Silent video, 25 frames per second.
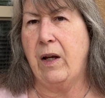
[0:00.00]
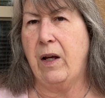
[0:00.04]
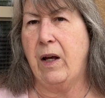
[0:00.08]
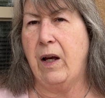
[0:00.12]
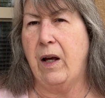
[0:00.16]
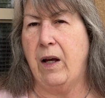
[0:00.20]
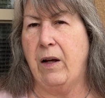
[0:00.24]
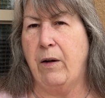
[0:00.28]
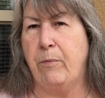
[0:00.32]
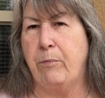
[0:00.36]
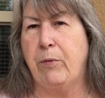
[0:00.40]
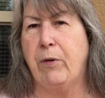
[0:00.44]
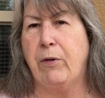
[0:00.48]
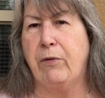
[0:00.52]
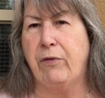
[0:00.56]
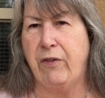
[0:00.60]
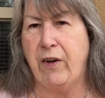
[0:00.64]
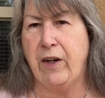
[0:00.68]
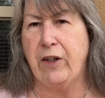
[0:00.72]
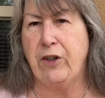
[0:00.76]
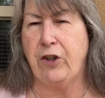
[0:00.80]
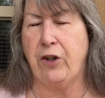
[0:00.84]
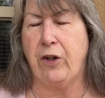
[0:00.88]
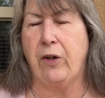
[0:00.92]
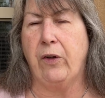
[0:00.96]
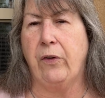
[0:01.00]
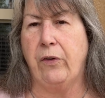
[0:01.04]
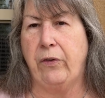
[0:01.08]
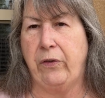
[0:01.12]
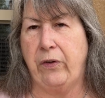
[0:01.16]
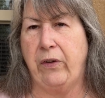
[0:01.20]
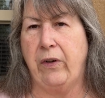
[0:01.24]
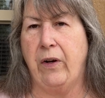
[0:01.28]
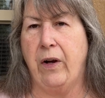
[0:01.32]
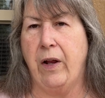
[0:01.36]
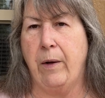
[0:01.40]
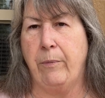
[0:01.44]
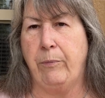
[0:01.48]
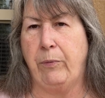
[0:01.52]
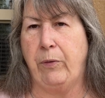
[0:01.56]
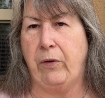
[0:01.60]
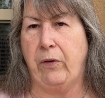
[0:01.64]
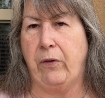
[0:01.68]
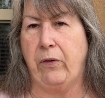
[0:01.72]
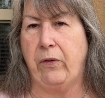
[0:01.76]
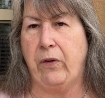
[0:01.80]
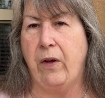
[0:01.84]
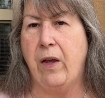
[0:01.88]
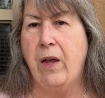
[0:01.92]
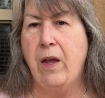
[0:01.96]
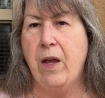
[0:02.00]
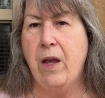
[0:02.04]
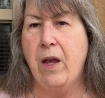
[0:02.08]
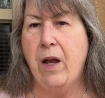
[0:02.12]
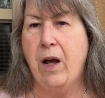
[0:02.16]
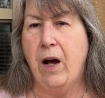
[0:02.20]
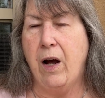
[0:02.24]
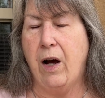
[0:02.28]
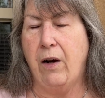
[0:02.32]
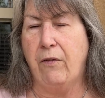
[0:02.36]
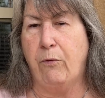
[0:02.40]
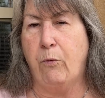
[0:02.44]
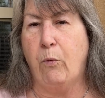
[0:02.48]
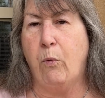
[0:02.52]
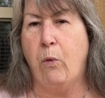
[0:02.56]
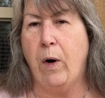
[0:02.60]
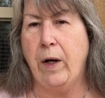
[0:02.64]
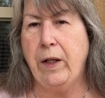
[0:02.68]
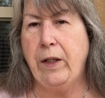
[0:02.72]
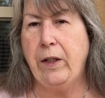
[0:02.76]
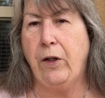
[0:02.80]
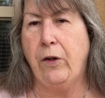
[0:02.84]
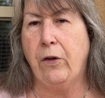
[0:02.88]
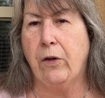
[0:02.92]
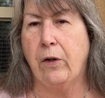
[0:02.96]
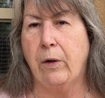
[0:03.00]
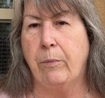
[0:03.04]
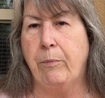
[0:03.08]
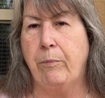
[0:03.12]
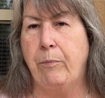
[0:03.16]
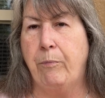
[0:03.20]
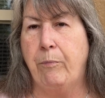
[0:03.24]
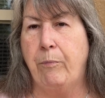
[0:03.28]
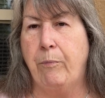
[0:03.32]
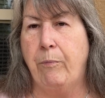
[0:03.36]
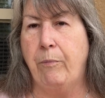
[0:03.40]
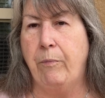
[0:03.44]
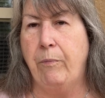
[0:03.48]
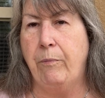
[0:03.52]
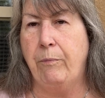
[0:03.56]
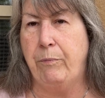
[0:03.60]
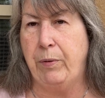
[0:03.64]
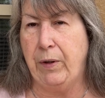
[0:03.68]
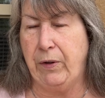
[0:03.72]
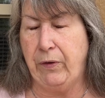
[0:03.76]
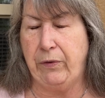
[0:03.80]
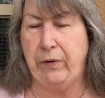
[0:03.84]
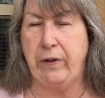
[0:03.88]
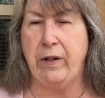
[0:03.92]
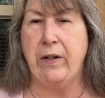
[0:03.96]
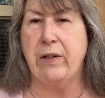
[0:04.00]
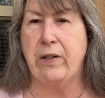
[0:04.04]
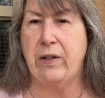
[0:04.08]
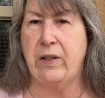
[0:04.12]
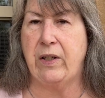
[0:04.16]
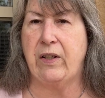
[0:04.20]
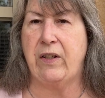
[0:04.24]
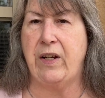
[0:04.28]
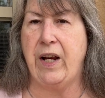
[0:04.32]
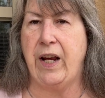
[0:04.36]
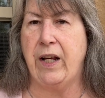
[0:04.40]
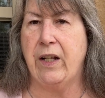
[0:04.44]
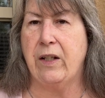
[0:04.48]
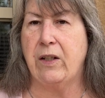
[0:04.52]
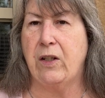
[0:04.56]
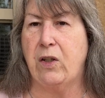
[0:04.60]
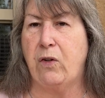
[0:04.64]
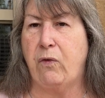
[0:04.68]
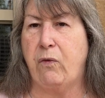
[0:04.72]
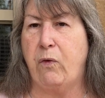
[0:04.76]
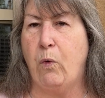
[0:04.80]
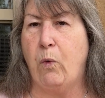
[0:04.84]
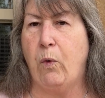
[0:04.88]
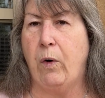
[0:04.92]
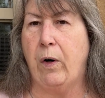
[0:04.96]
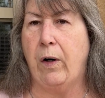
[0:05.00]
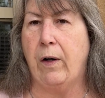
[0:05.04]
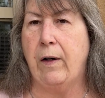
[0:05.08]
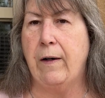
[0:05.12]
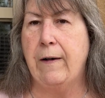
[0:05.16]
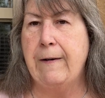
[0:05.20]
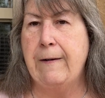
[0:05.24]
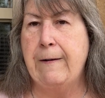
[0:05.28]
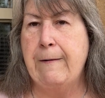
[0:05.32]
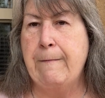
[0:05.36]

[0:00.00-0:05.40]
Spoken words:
a professional synopsis of what your business stands for,